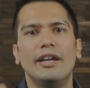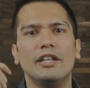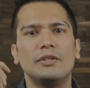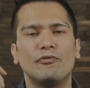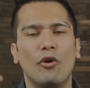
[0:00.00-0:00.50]

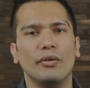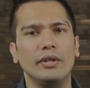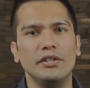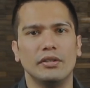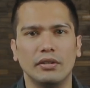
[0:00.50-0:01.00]
is for a
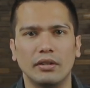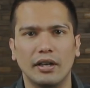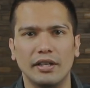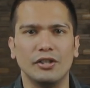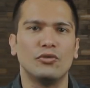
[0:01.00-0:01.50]
reason,
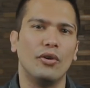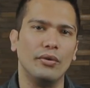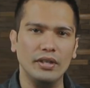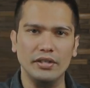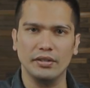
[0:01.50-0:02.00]
guys. It's for a
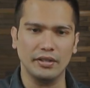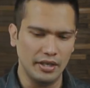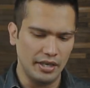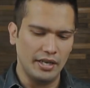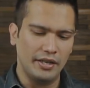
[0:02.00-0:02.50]
reason.
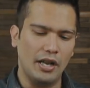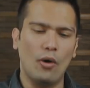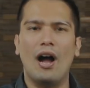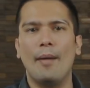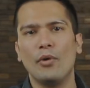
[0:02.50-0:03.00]

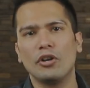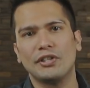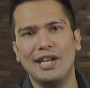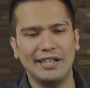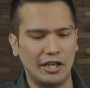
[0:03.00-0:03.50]
Now, I'm not
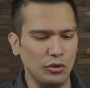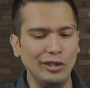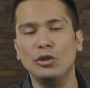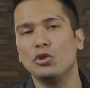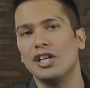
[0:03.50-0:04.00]
saying that you
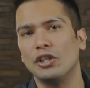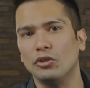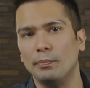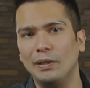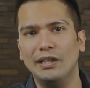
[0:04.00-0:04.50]
need to stick to
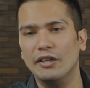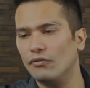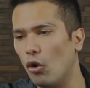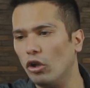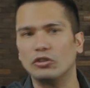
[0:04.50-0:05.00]
the
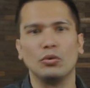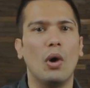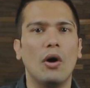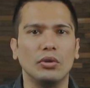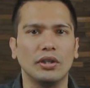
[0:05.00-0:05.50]
PDF all
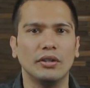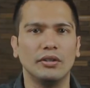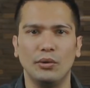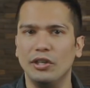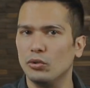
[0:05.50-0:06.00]
throughout.
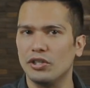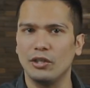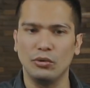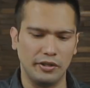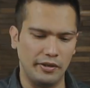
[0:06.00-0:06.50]
You need to stick
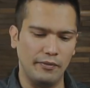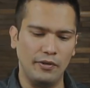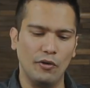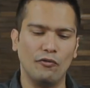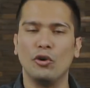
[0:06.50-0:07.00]
to
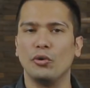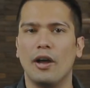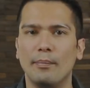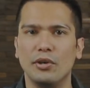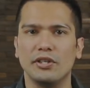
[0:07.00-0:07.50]
the photo
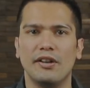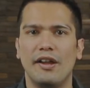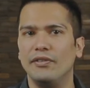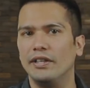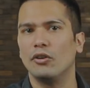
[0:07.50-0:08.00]
numbers and
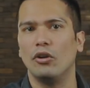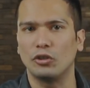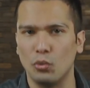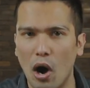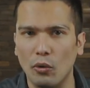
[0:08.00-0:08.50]
everything all
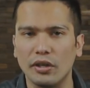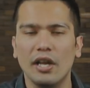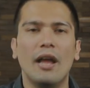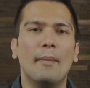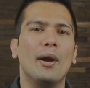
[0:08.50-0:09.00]
throughout.
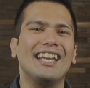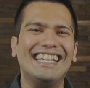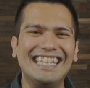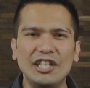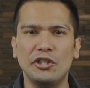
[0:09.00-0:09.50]
But
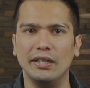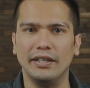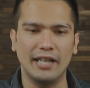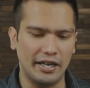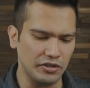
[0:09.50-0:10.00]
initially,
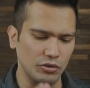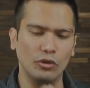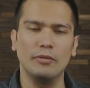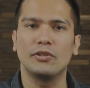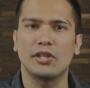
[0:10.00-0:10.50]
that is a
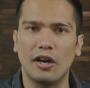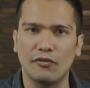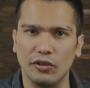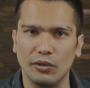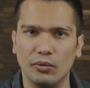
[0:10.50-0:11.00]
good start
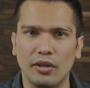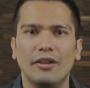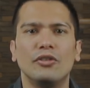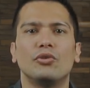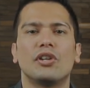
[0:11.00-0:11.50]
for you
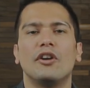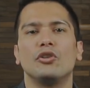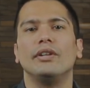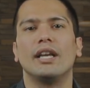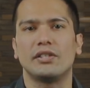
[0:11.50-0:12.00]
to start
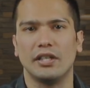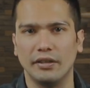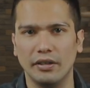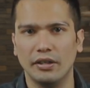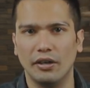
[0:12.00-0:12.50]
your testing.
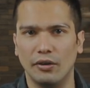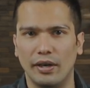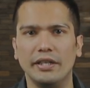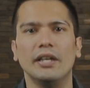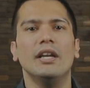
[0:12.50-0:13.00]
All
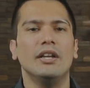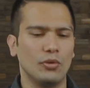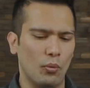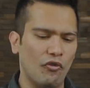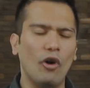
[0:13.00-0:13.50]
right.
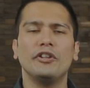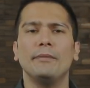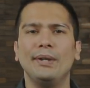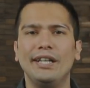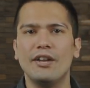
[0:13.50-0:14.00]
So follow the
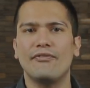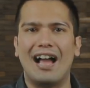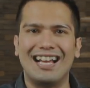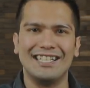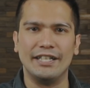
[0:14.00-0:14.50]
PDF
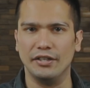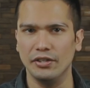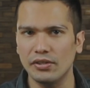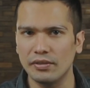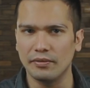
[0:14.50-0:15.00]
as it
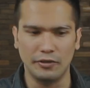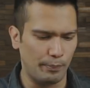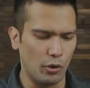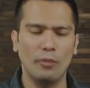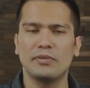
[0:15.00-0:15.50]
is, the
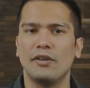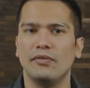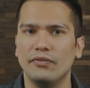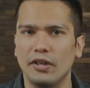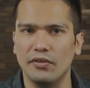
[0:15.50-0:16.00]
prompts that
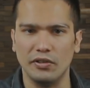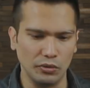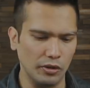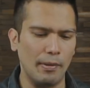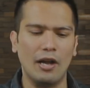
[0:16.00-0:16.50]
we've given you,
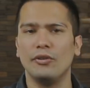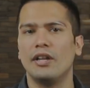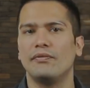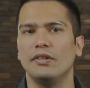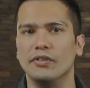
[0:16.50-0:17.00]
the bio
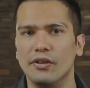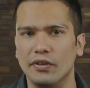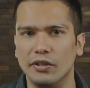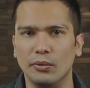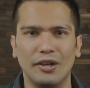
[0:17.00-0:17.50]
that we've
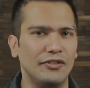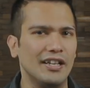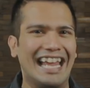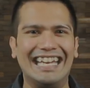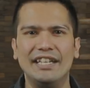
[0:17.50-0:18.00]
given you. If
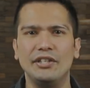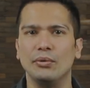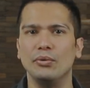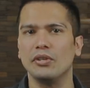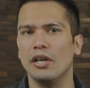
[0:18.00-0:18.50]
there are any
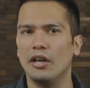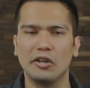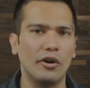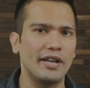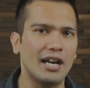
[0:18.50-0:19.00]
issues,
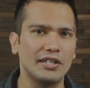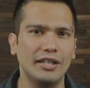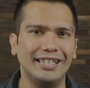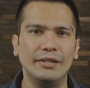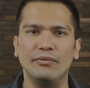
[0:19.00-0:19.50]
contact
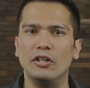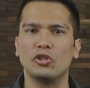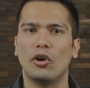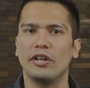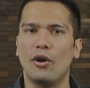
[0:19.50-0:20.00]
our team. We'll
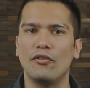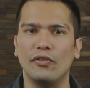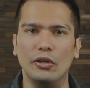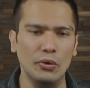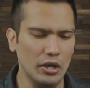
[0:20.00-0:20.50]
sort it out
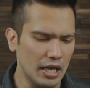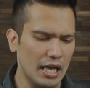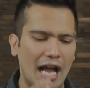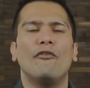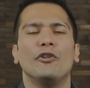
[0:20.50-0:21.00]
for you.
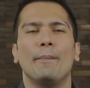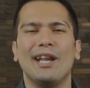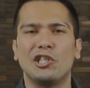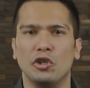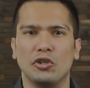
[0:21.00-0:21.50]
Now, for the
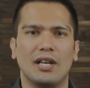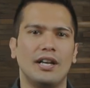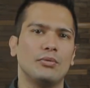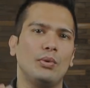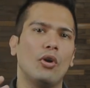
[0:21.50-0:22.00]
pictures,
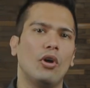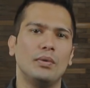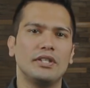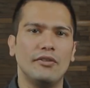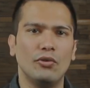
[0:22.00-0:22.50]
guys, we'll
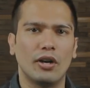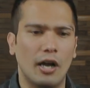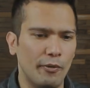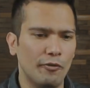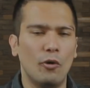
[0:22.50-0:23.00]
always give you a
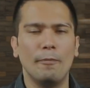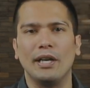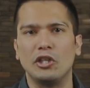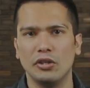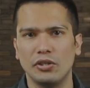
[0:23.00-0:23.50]
couple of more
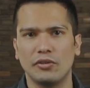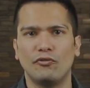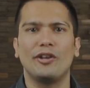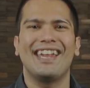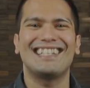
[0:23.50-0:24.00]
pictures
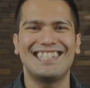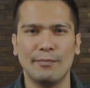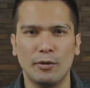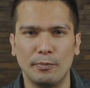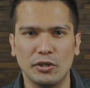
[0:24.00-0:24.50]
for testing
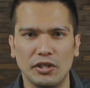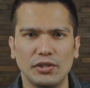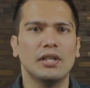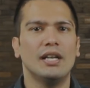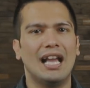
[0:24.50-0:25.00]

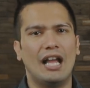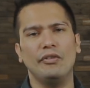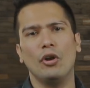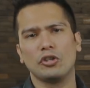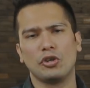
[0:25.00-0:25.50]
purposes, and
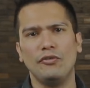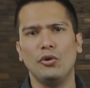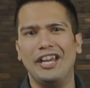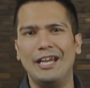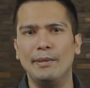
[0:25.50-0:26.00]
we'll also give you
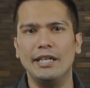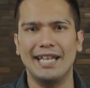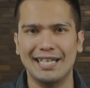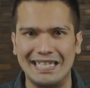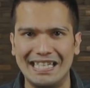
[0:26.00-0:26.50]
A/B
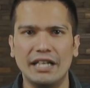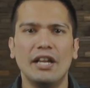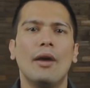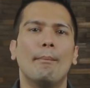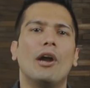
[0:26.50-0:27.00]

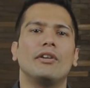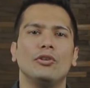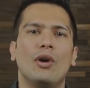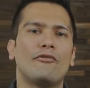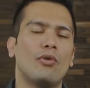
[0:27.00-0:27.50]
testing. But
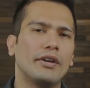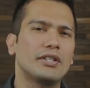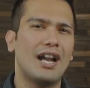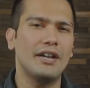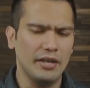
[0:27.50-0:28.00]
you have to
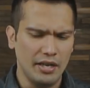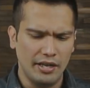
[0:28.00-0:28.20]
understand,